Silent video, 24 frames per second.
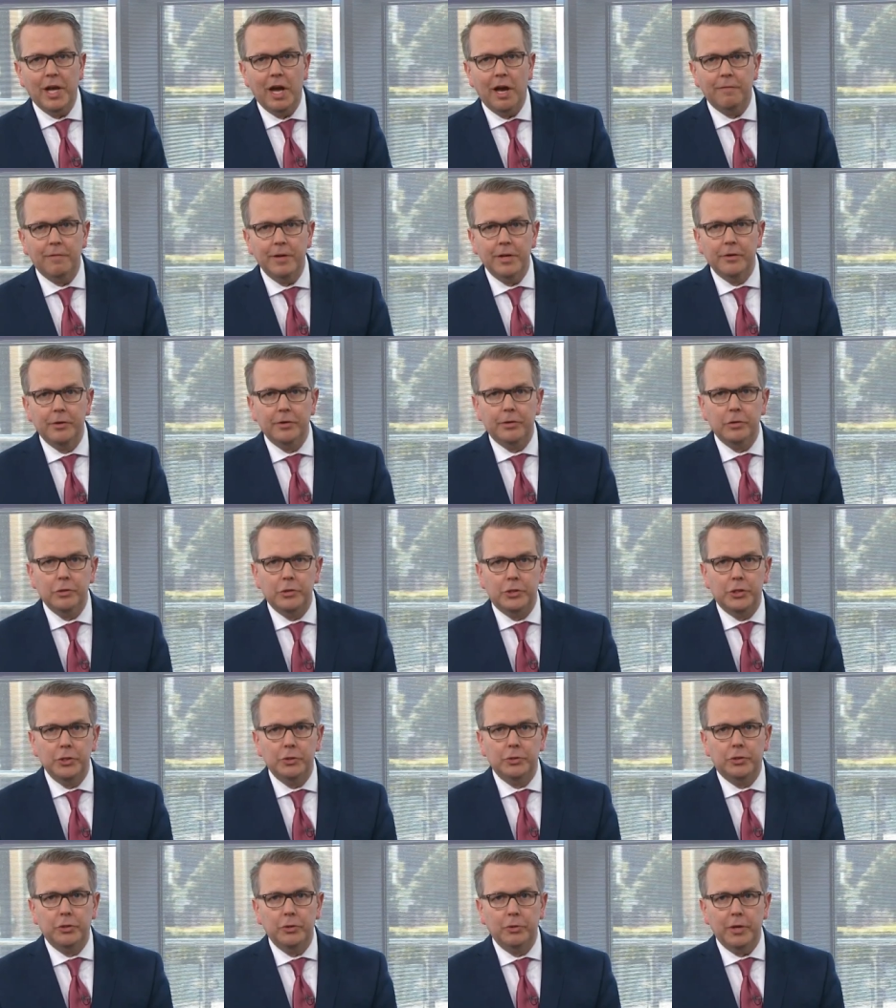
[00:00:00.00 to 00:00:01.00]
We have
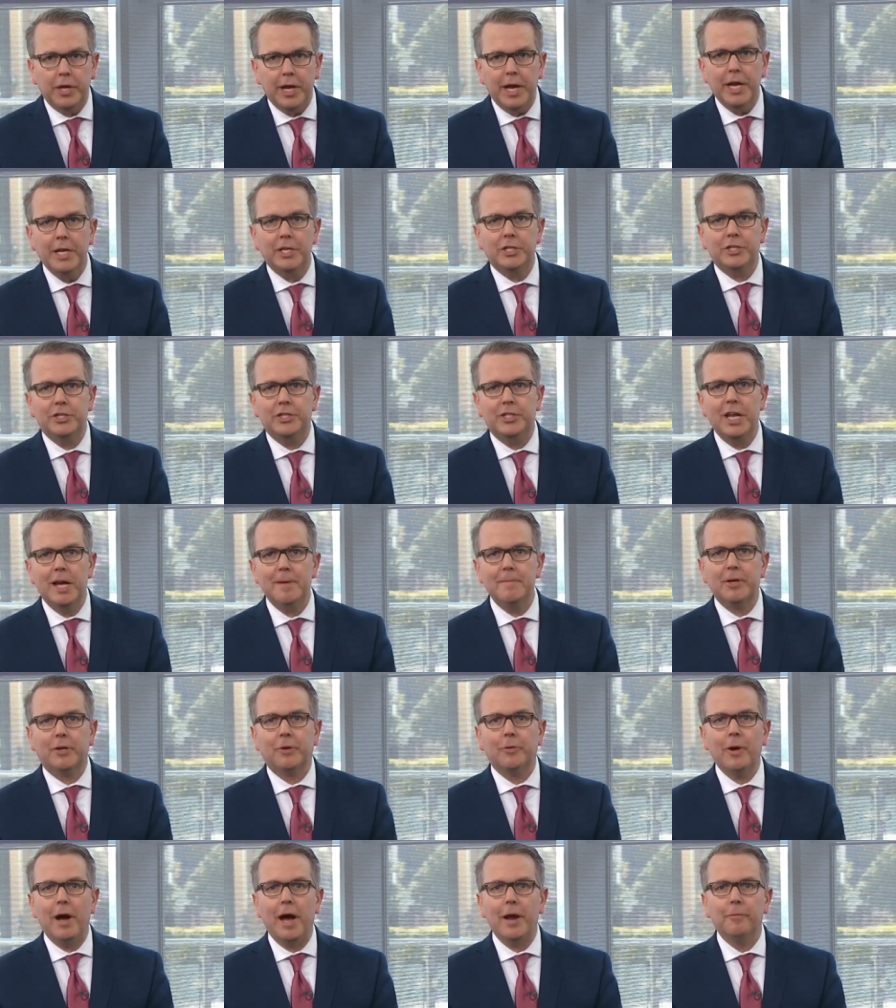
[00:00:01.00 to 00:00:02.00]
introduced you to each
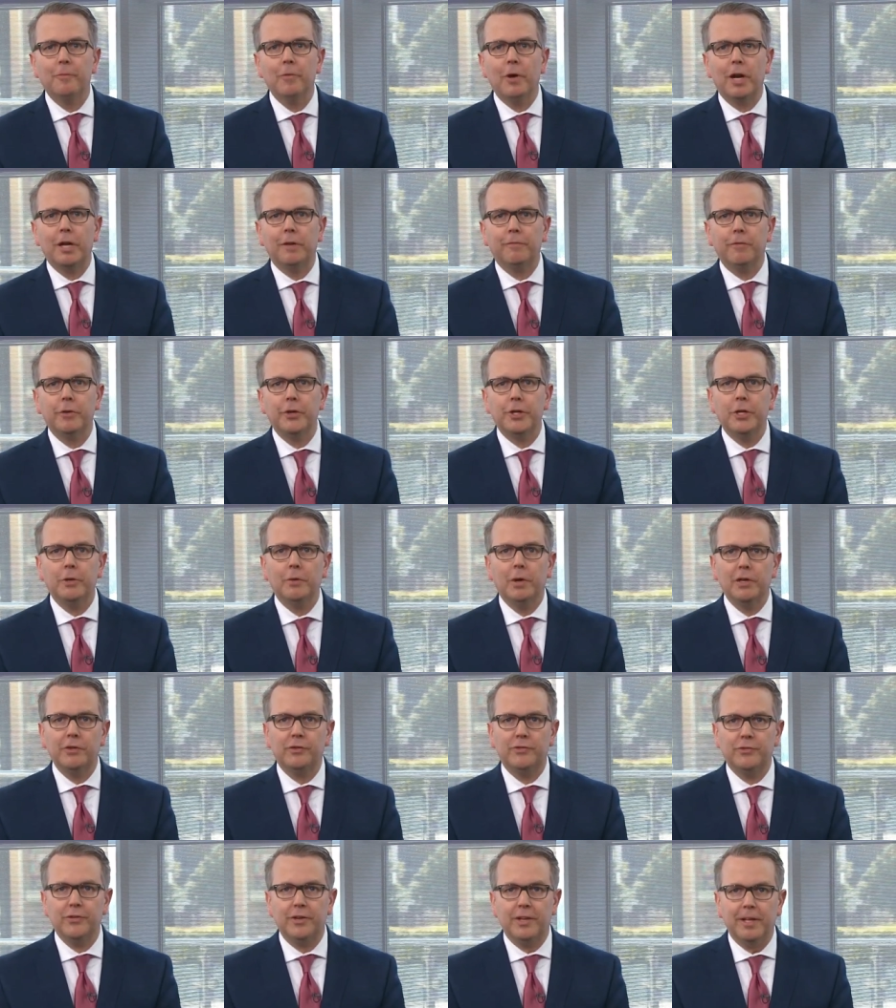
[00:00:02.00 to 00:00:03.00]
Democrat running for
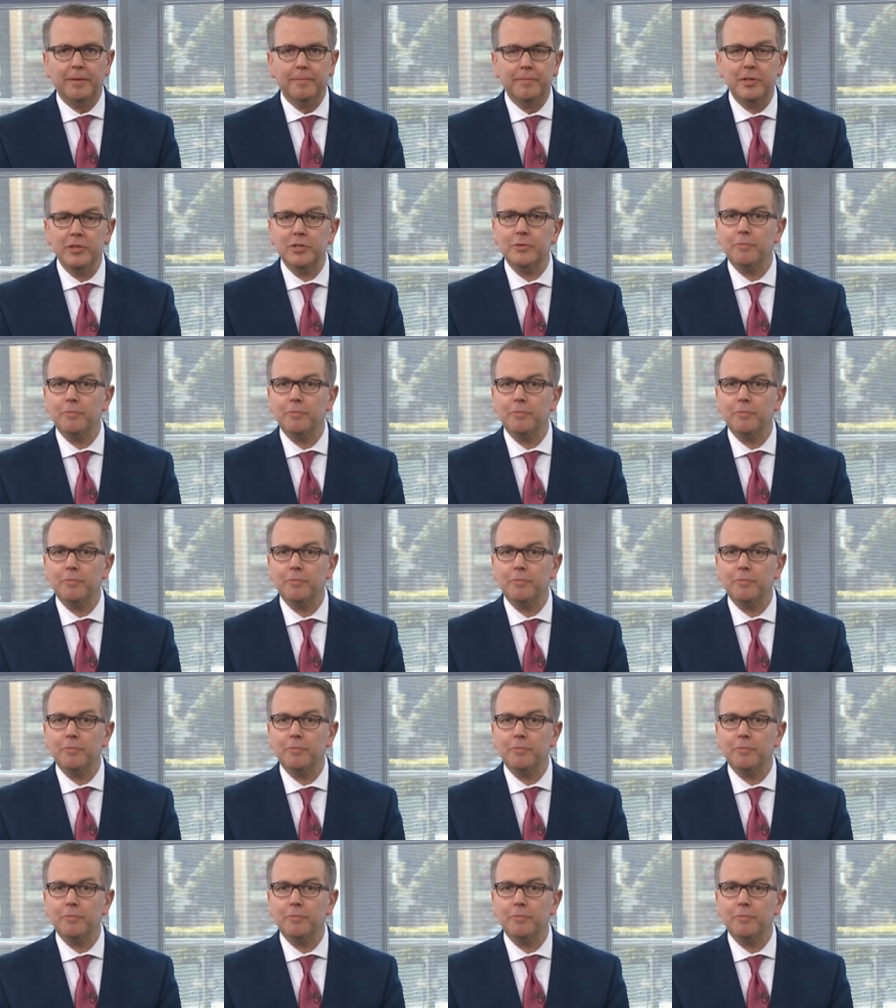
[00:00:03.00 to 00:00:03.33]
U S Senate.